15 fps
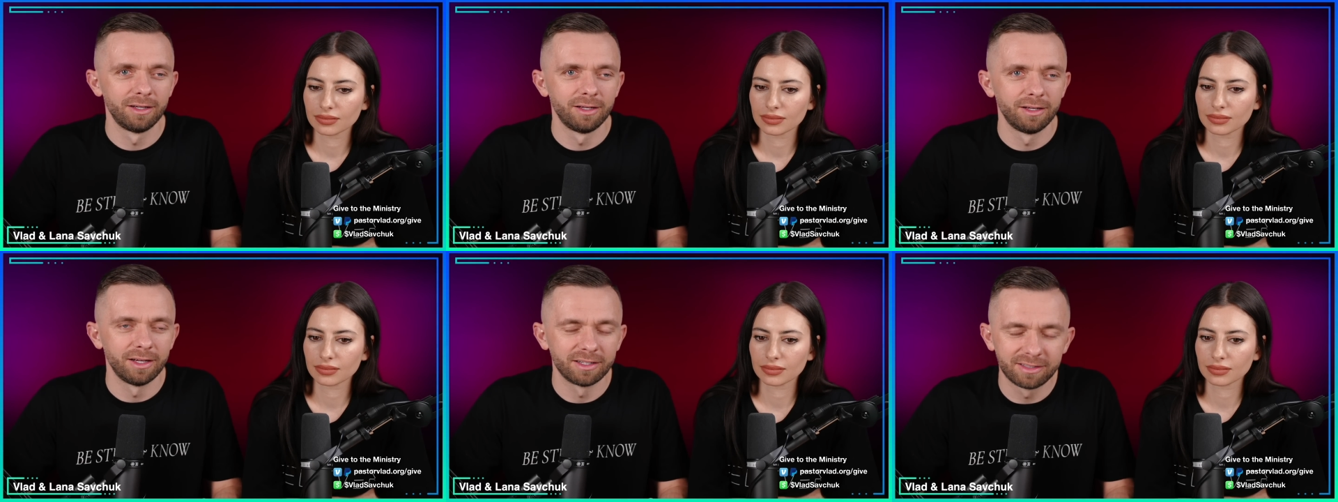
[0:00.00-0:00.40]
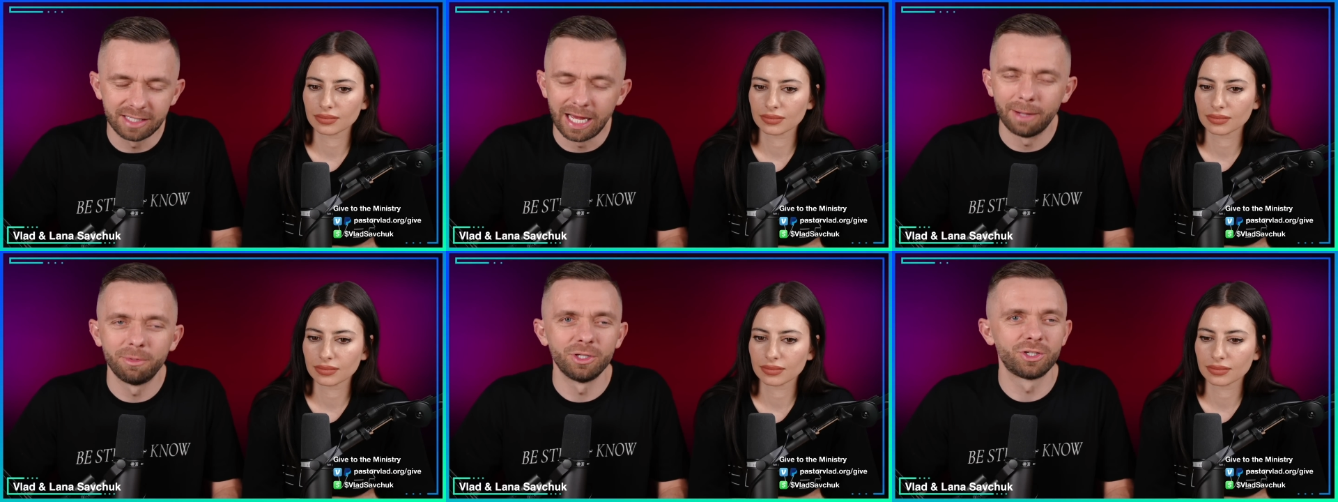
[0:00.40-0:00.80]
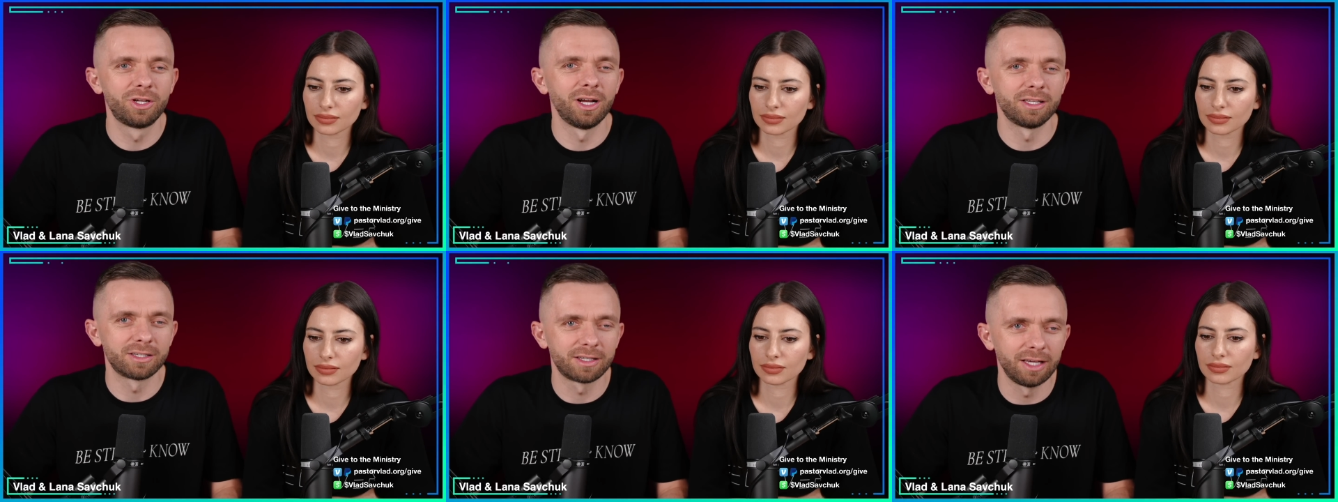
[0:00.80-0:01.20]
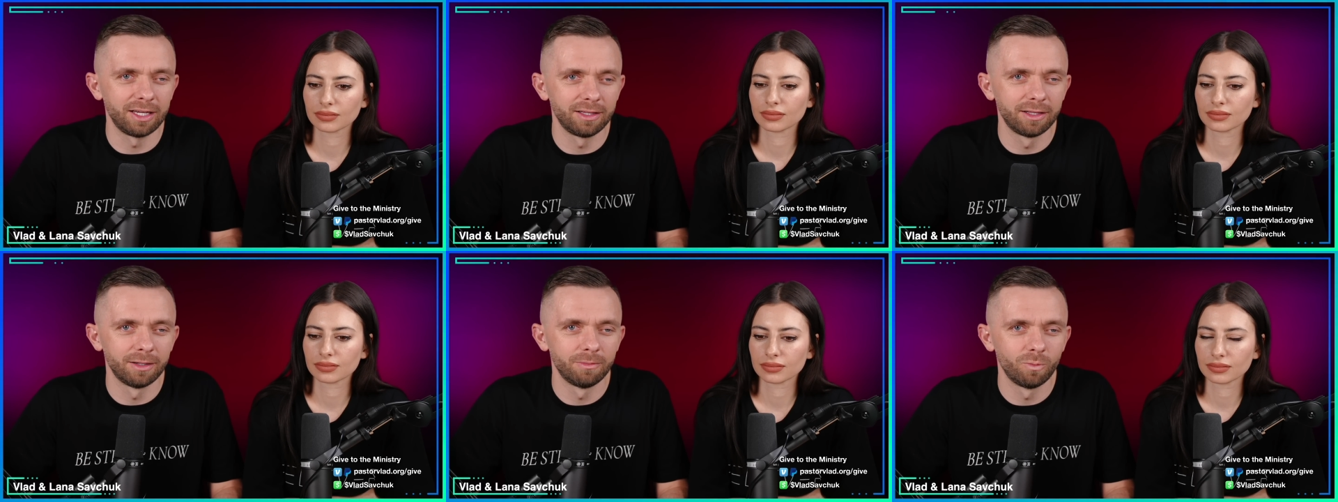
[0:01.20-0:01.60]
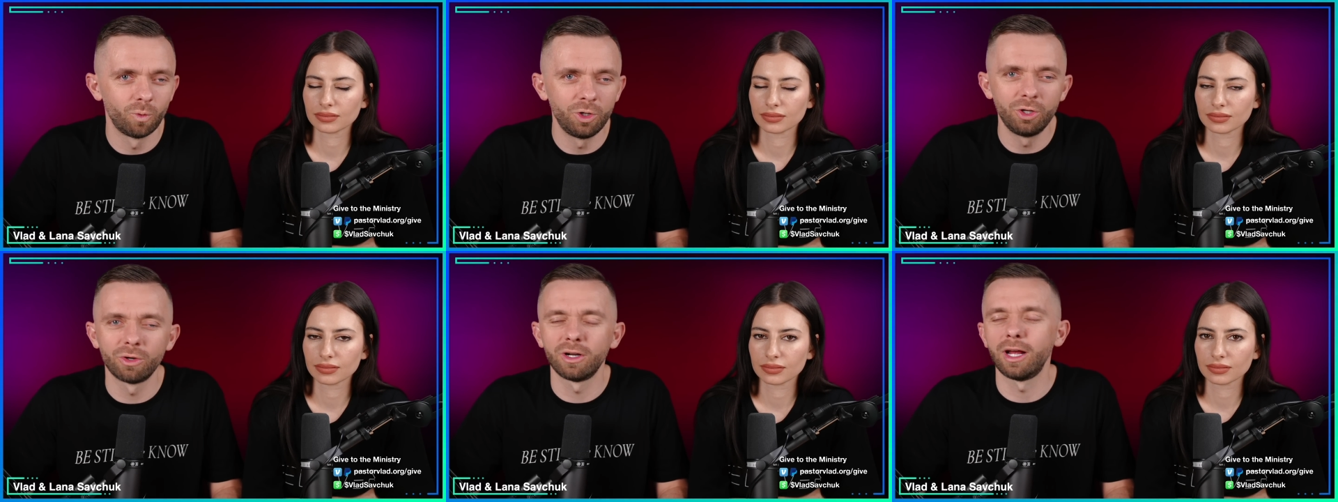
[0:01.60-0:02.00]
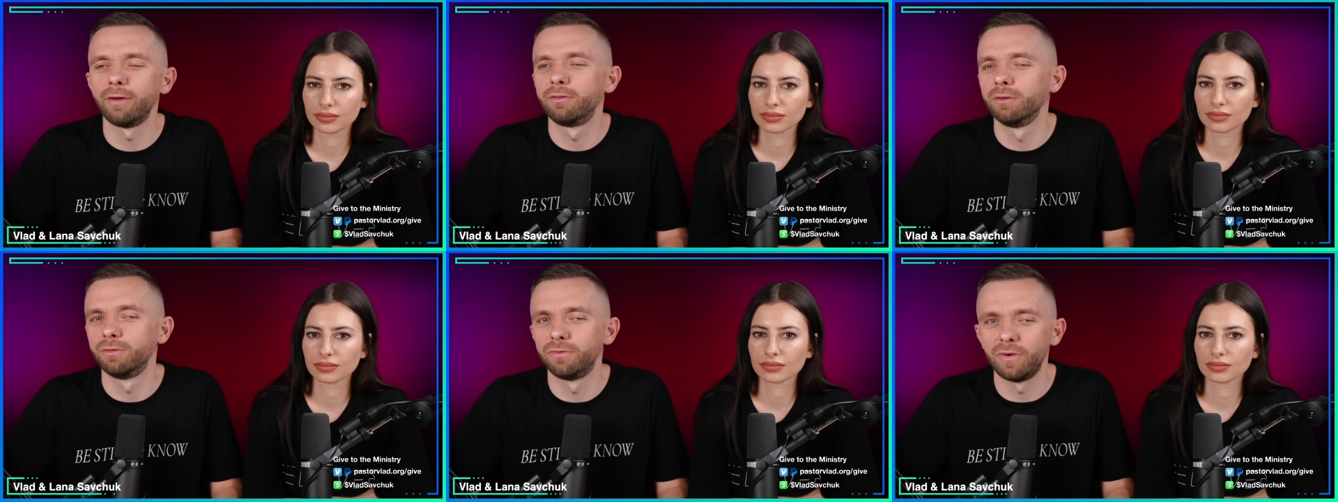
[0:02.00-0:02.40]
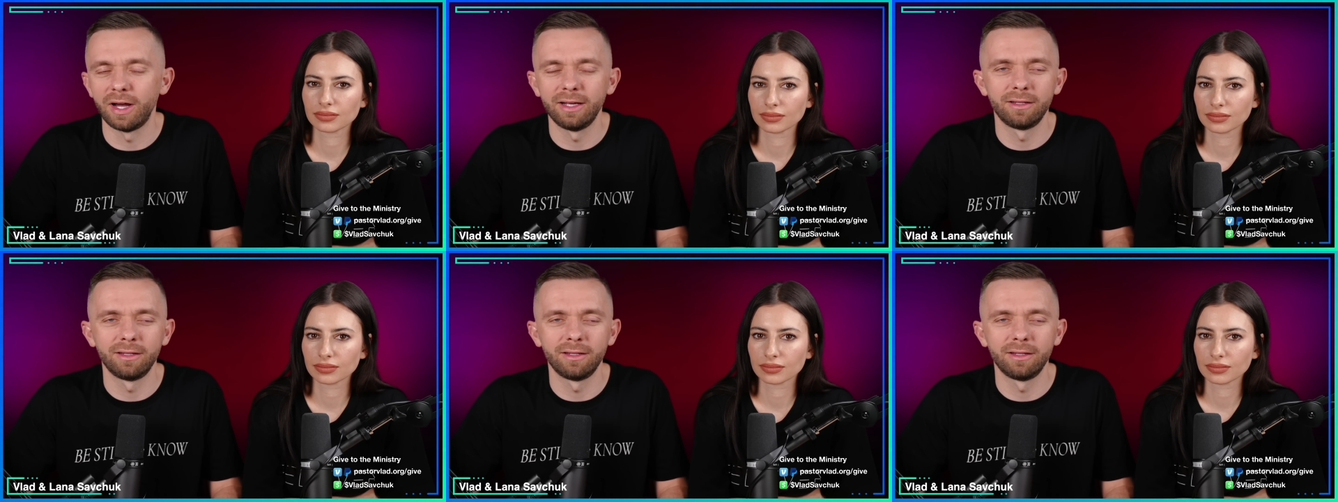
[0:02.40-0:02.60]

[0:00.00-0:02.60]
Speaker 1: establish God's kingdom. Well, you don't have to fight